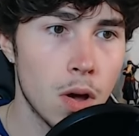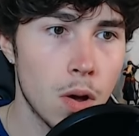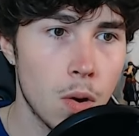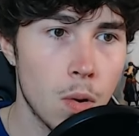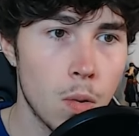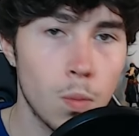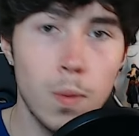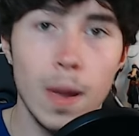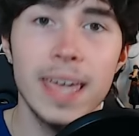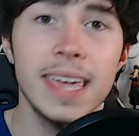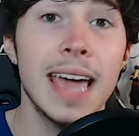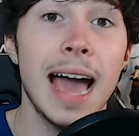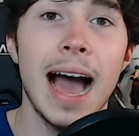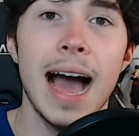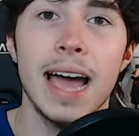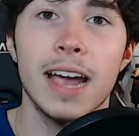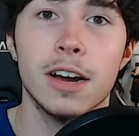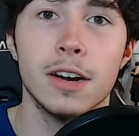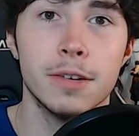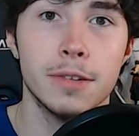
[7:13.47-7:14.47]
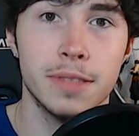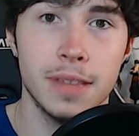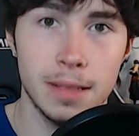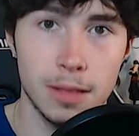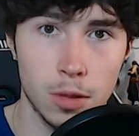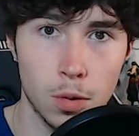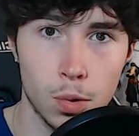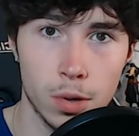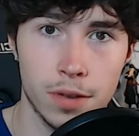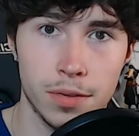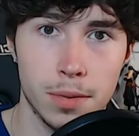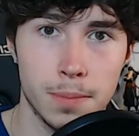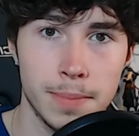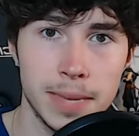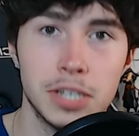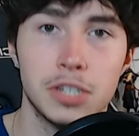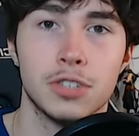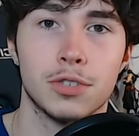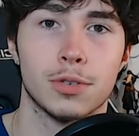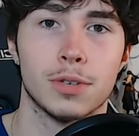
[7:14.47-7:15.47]
way higher than Lord of the
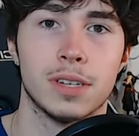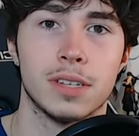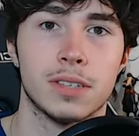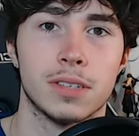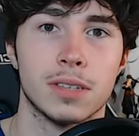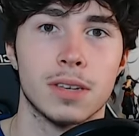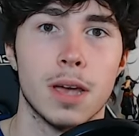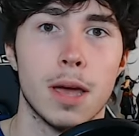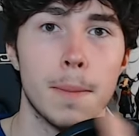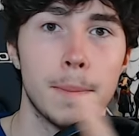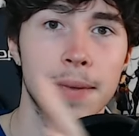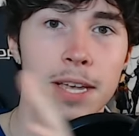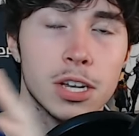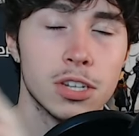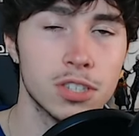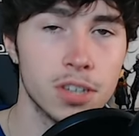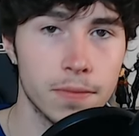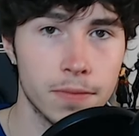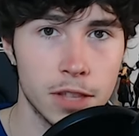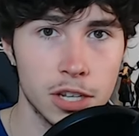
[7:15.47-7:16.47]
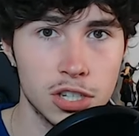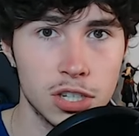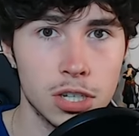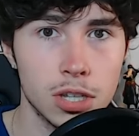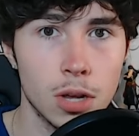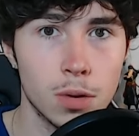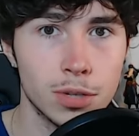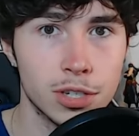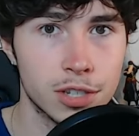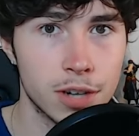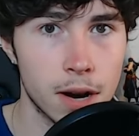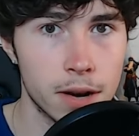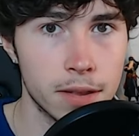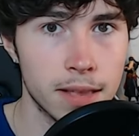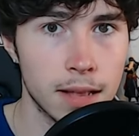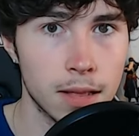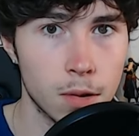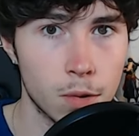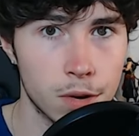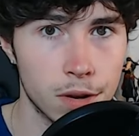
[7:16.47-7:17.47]
Mysteries. Because of the slow start
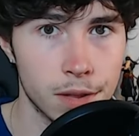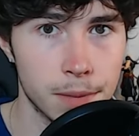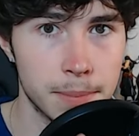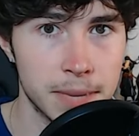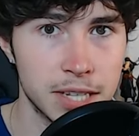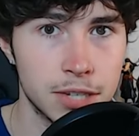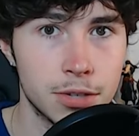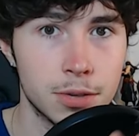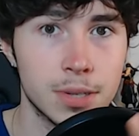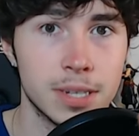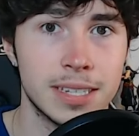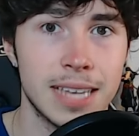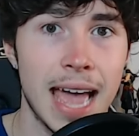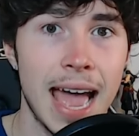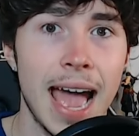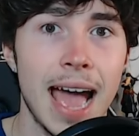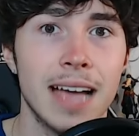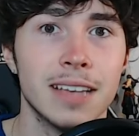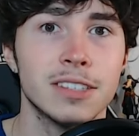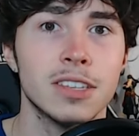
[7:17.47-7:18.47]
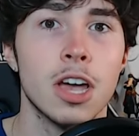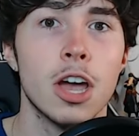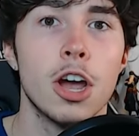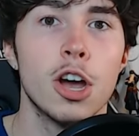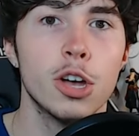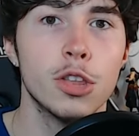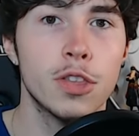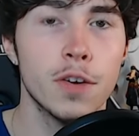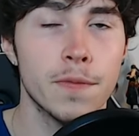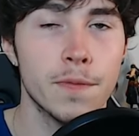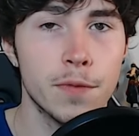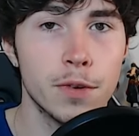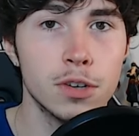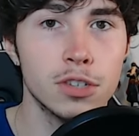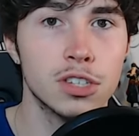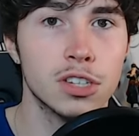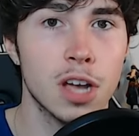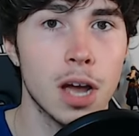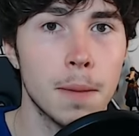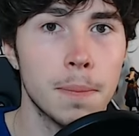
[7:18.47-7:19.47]
that Lord of the Mysteries has, the
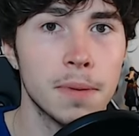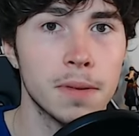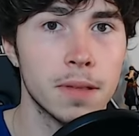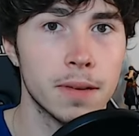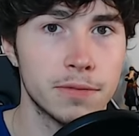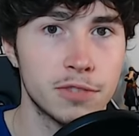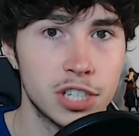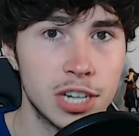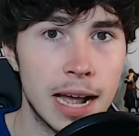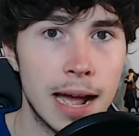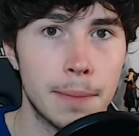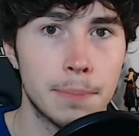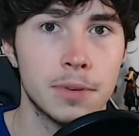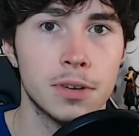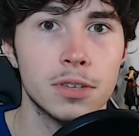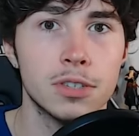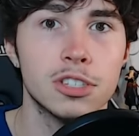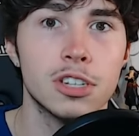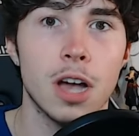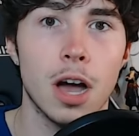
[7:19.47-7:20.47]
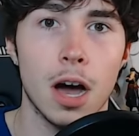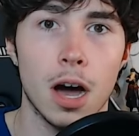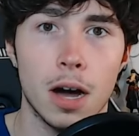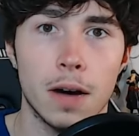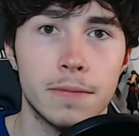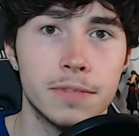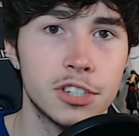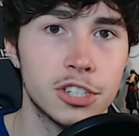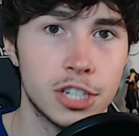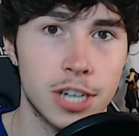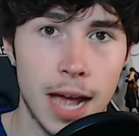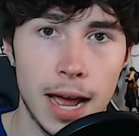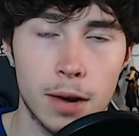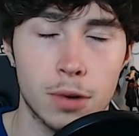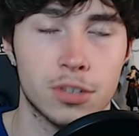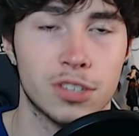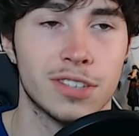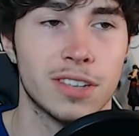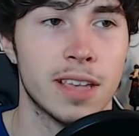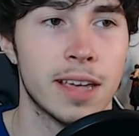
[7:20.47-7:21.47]
first couple of chapters of Shadow
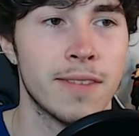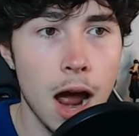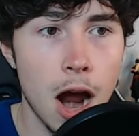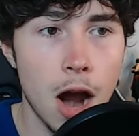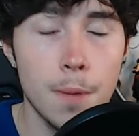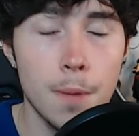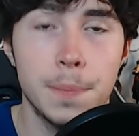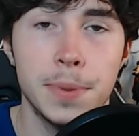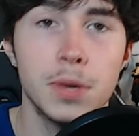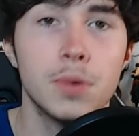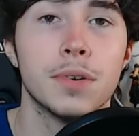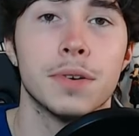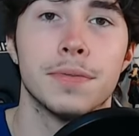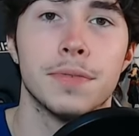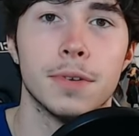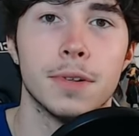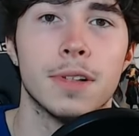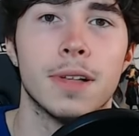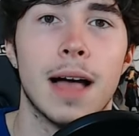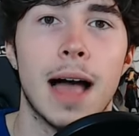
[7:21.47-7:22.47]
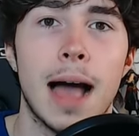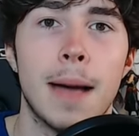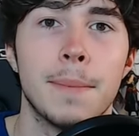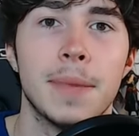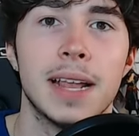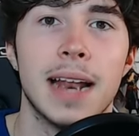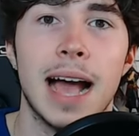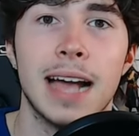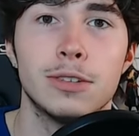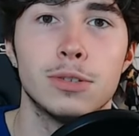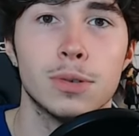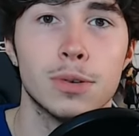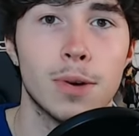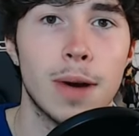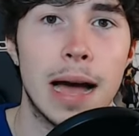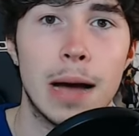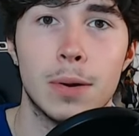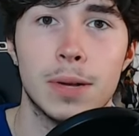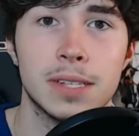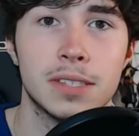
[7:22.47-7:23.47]
Slave are beautiful. I mean, I don't know
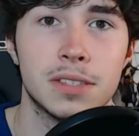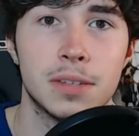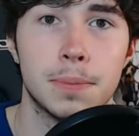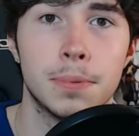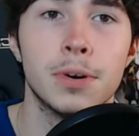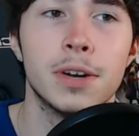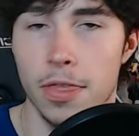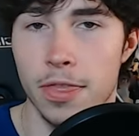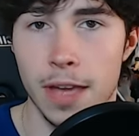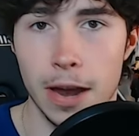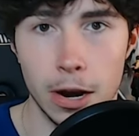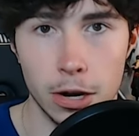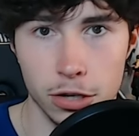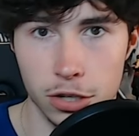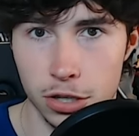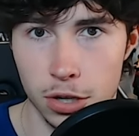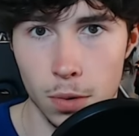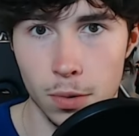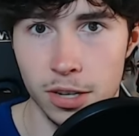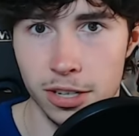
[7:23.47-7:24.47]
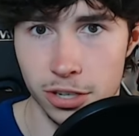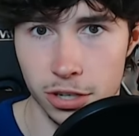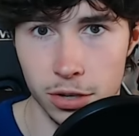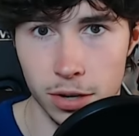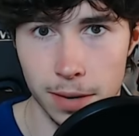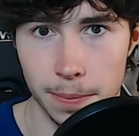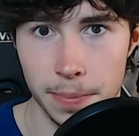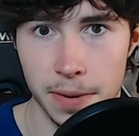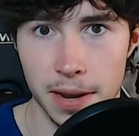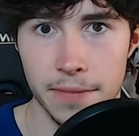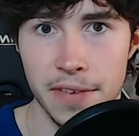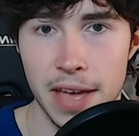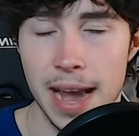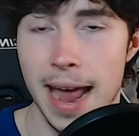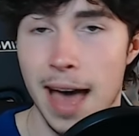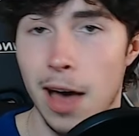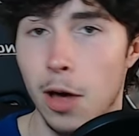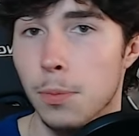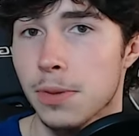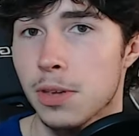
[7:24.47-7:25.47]
how else to put it. They are so descriptive and
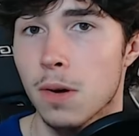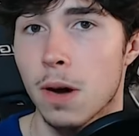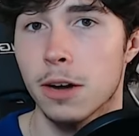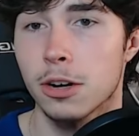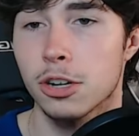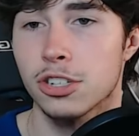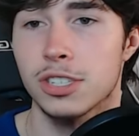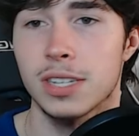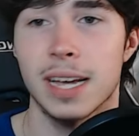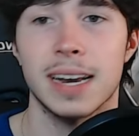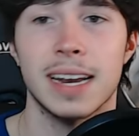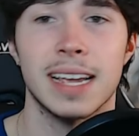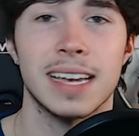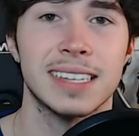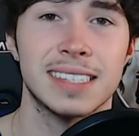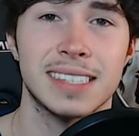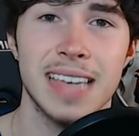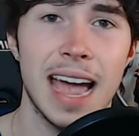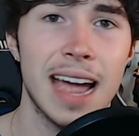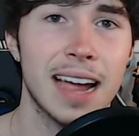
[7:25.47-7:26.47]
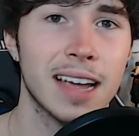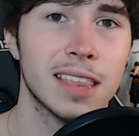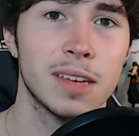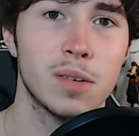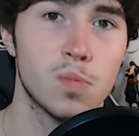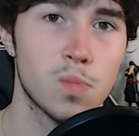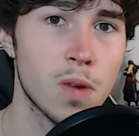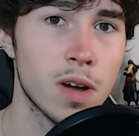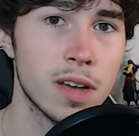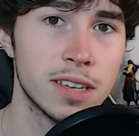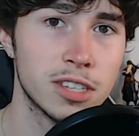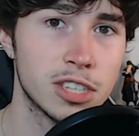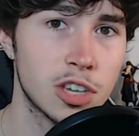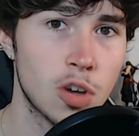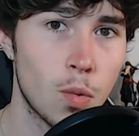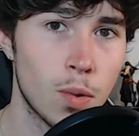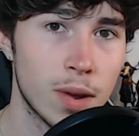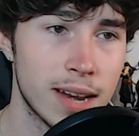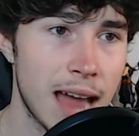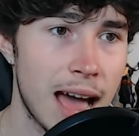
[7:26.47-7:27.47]
help you understand exactly what is
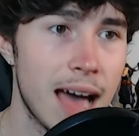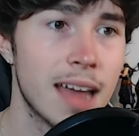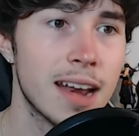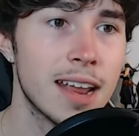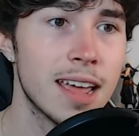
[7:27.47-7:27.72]
going on